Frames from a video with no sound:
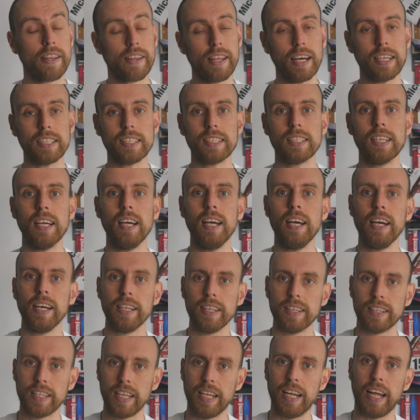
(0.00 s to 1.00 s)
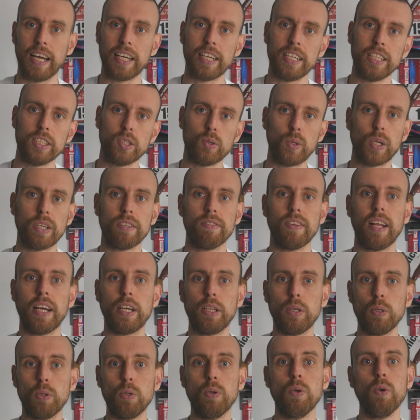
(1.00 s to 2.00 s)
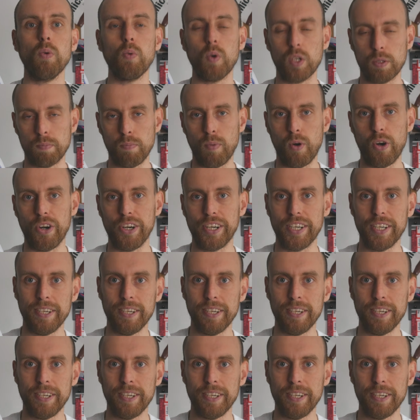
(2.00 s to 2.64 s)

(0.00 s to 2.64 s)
Thus, the Nike Streakfly 2 was born.